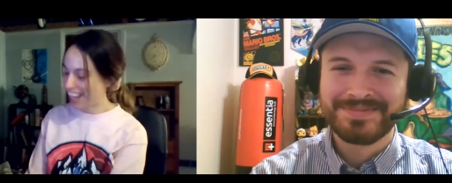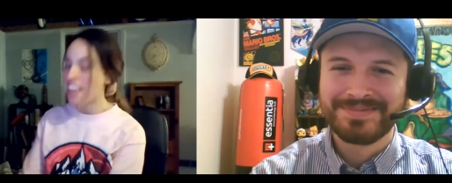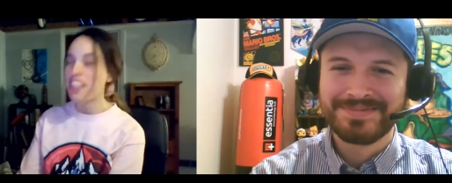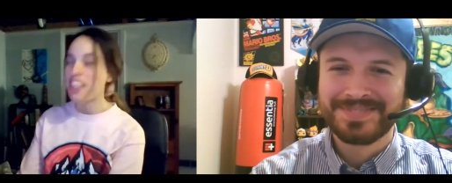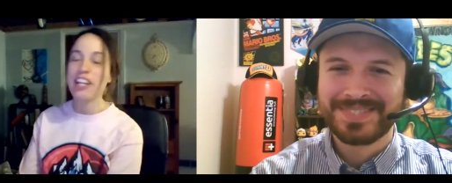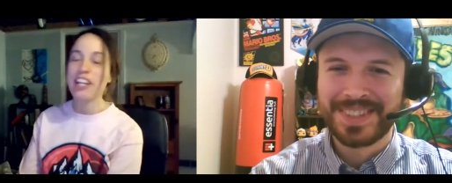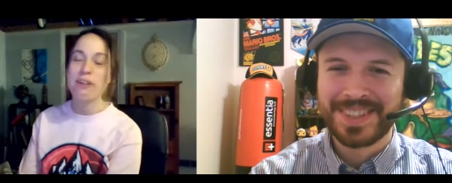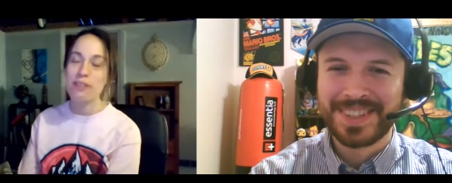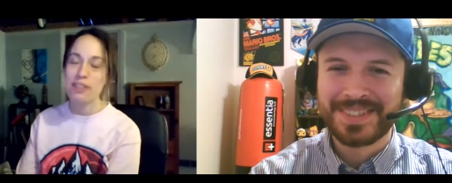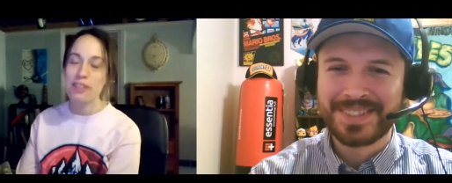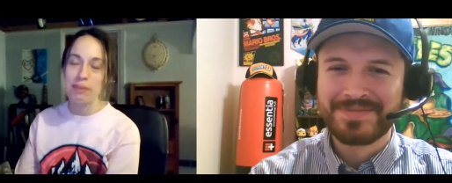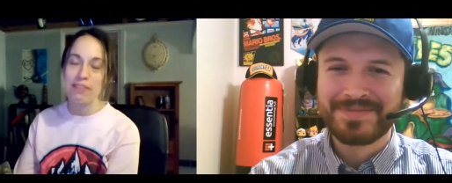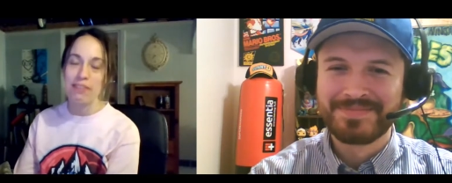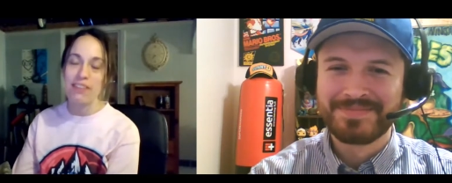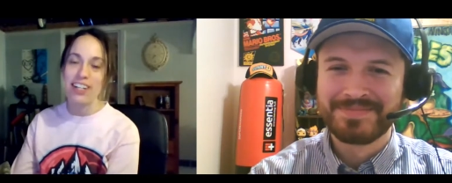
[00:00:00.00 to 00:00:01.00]
Speaker 1: and I think it would
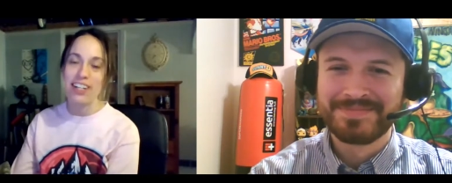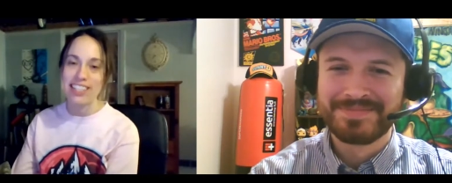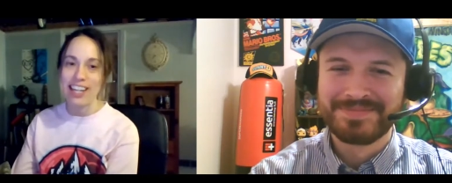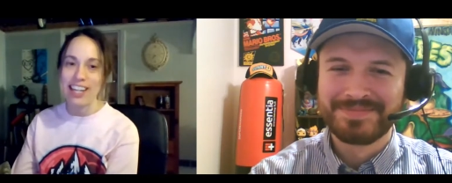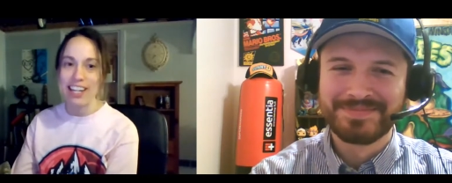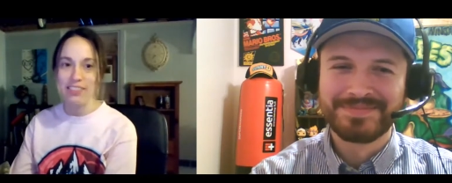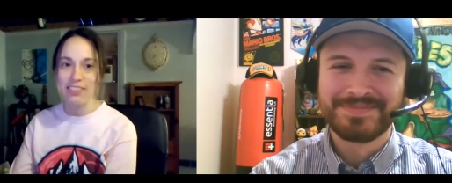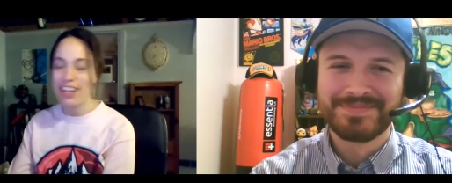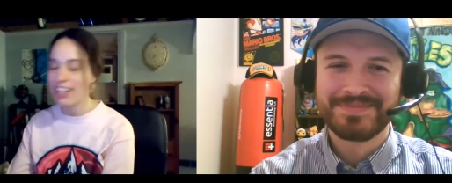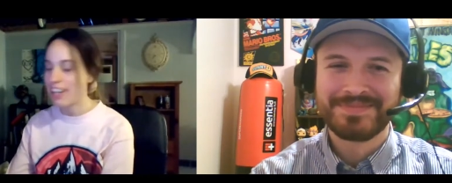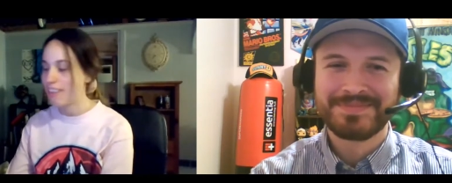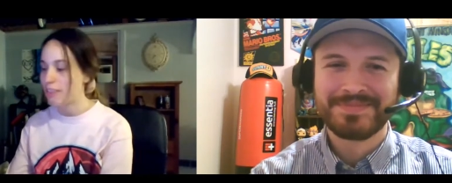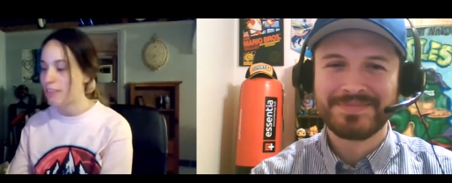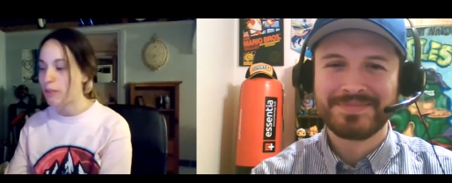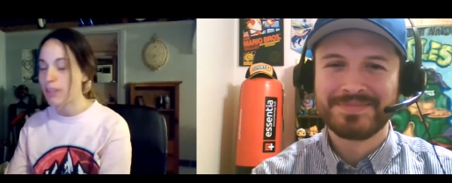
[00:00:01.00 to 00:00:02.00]
very satisfying
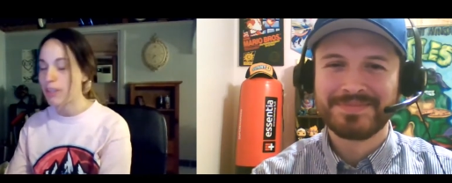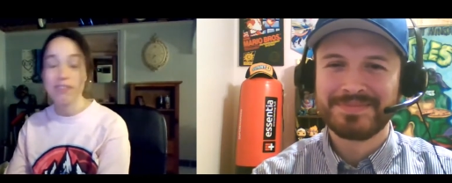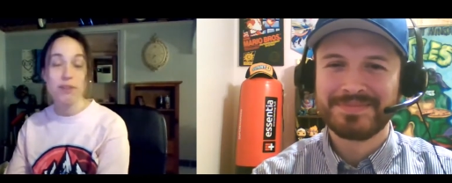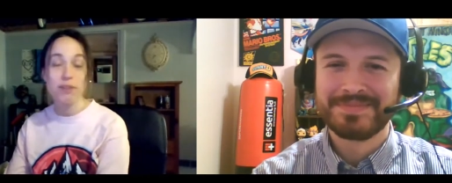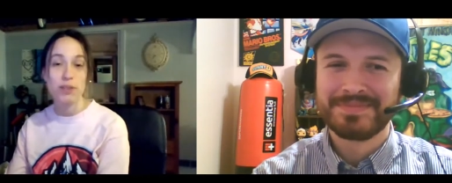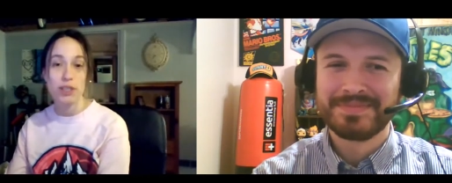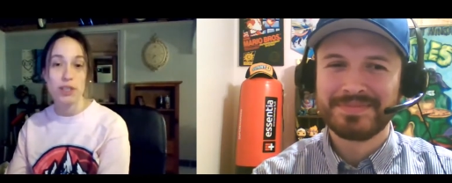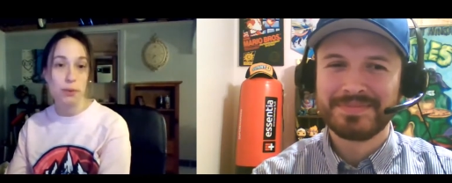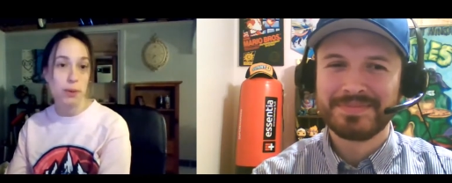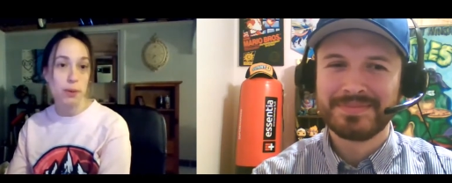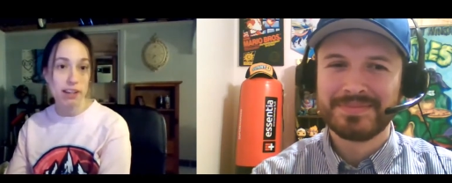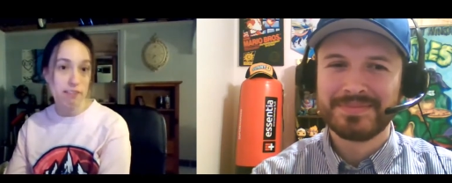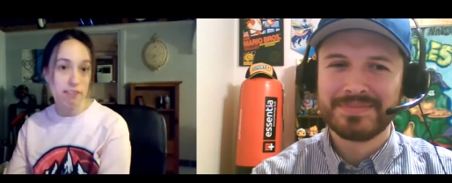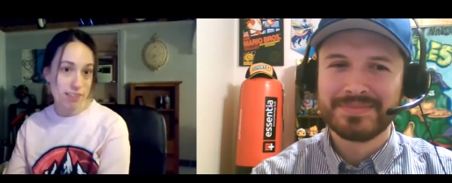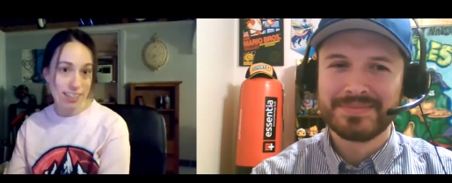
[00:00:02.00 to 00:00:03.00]
to everyone if it was your
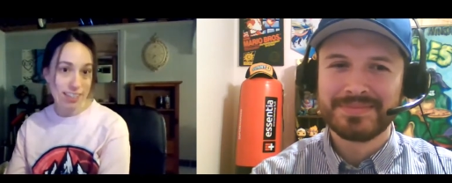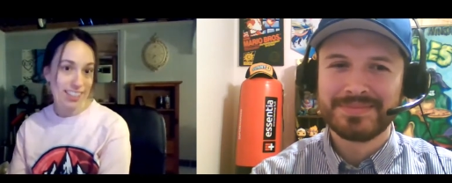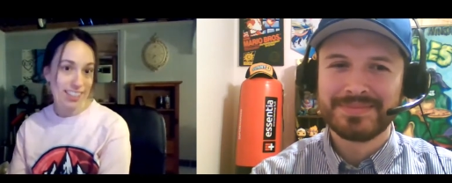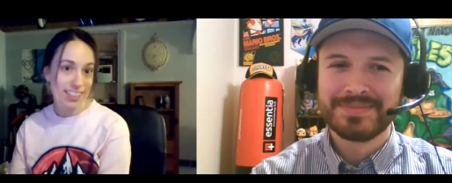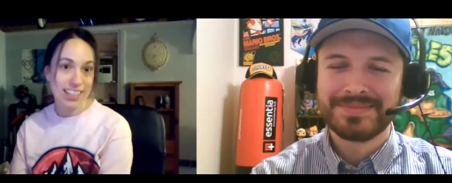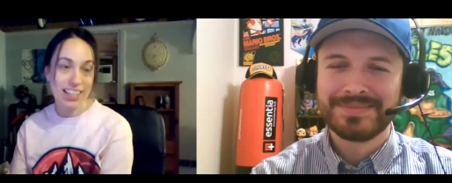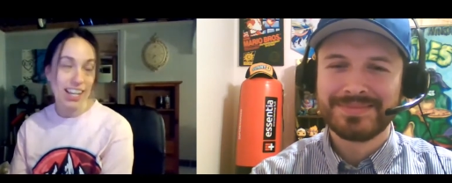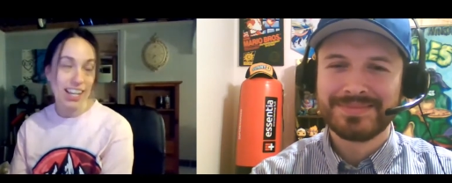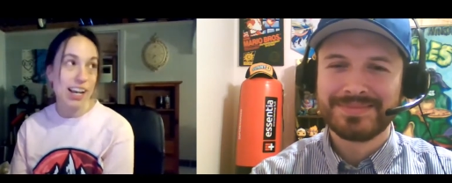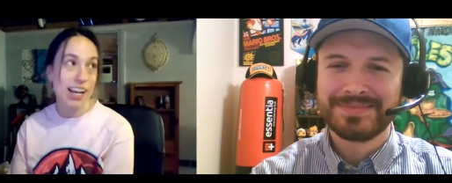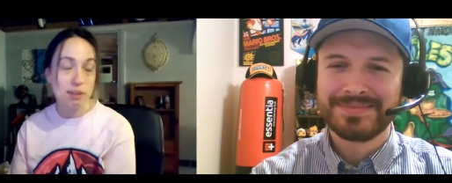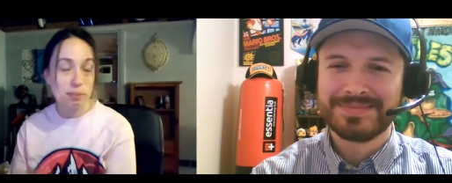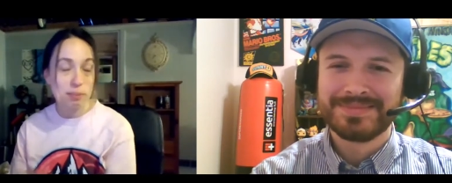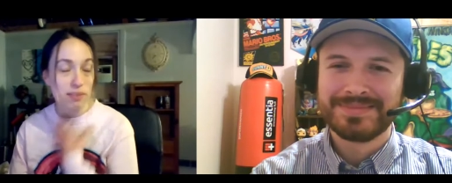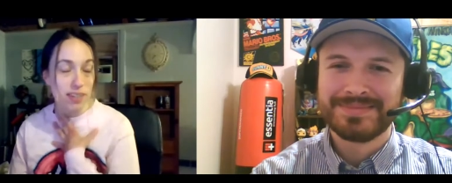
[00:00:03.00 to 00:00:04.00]
wife, and
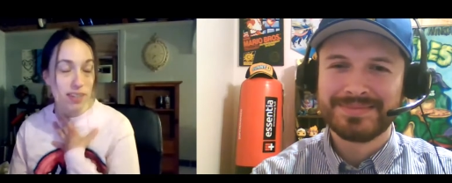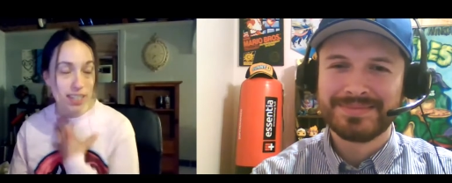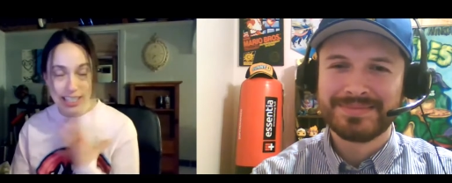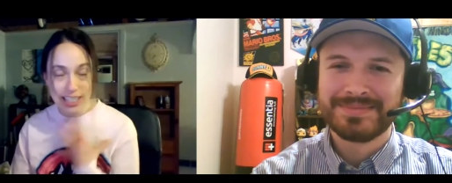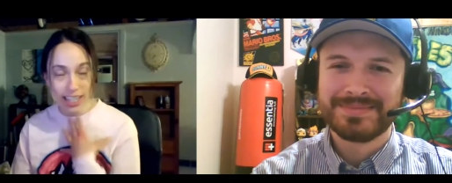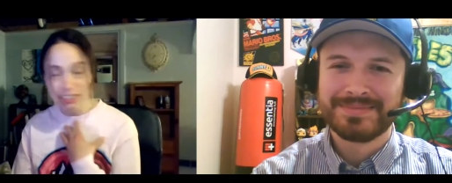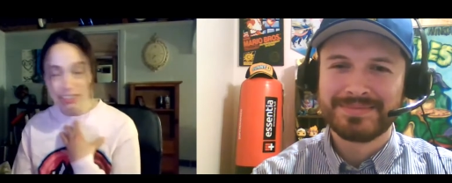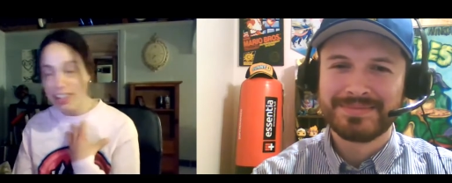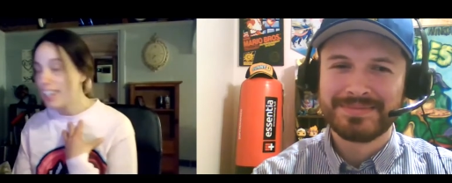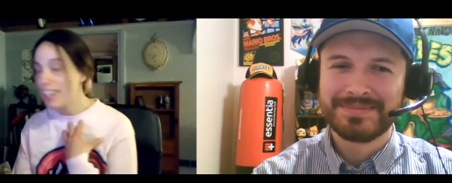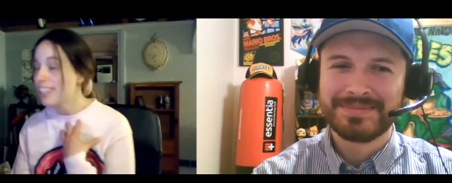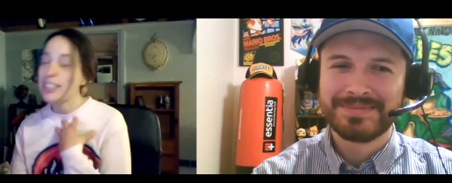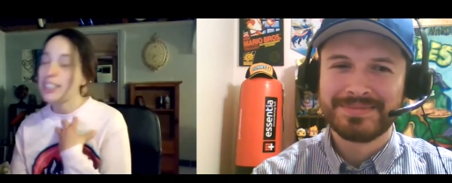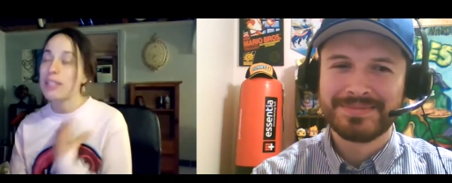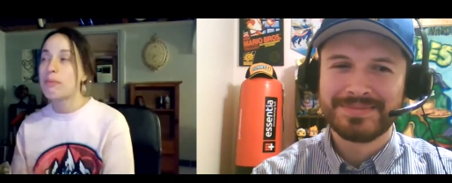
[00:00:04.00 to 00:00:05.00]
I would be very
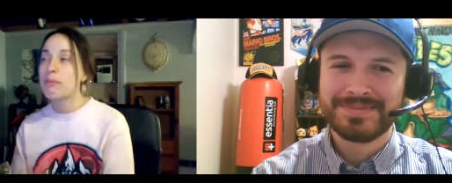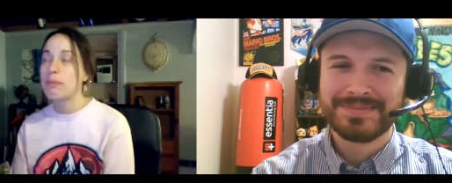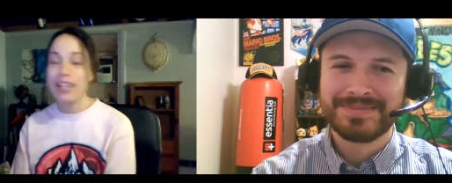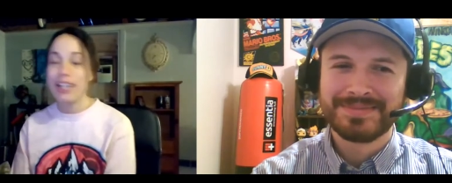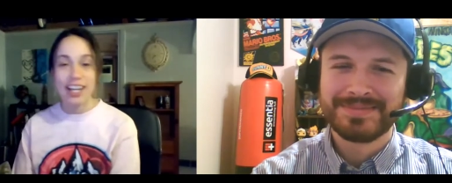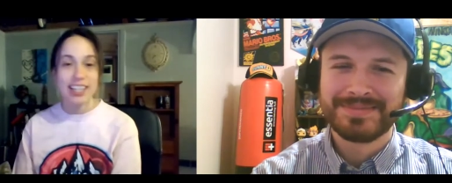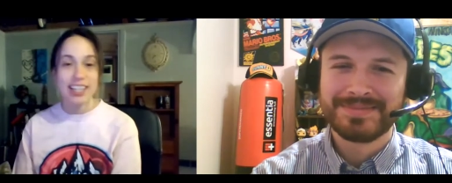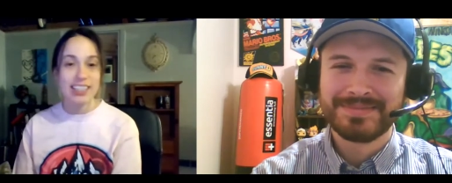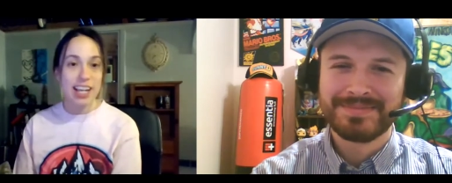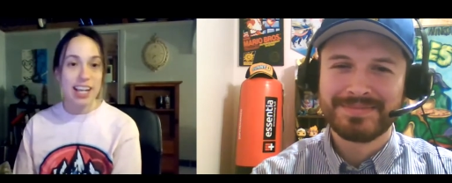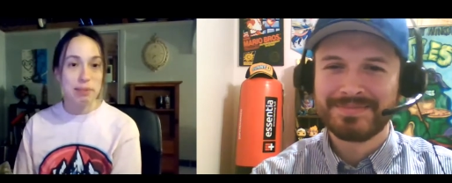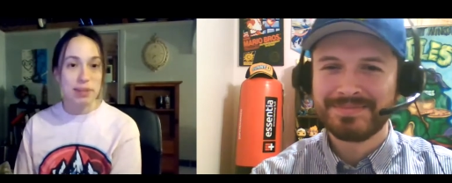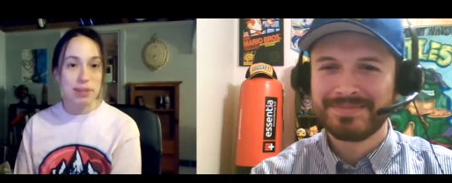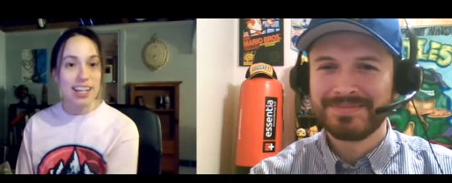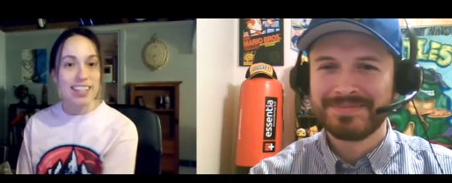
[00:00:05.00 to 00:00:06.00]
satisfied, but it hasn't
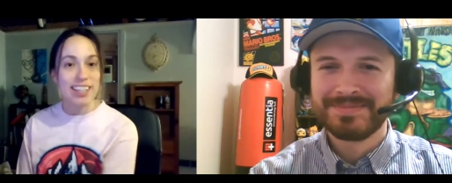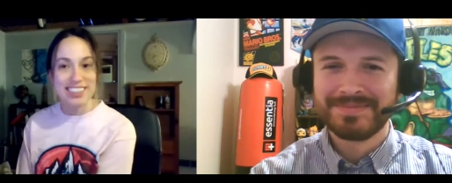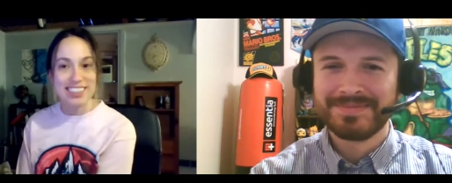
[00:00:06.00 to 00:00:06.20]
happened yet.